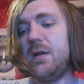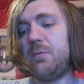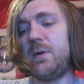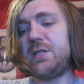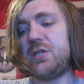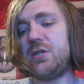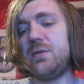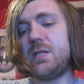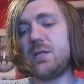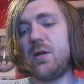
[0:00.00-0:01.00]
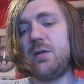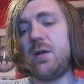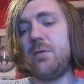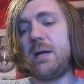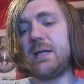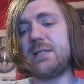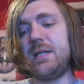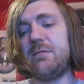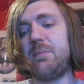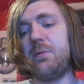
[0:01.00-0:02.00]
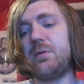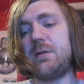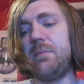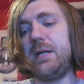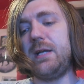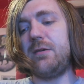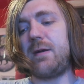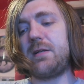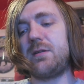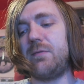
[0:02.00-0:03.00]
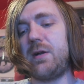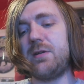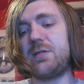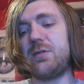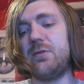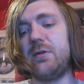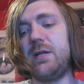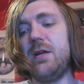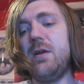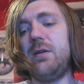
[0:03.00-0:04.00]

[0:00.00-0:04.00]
But when she chooses unknown magazine reporter Monique Grant to write her story,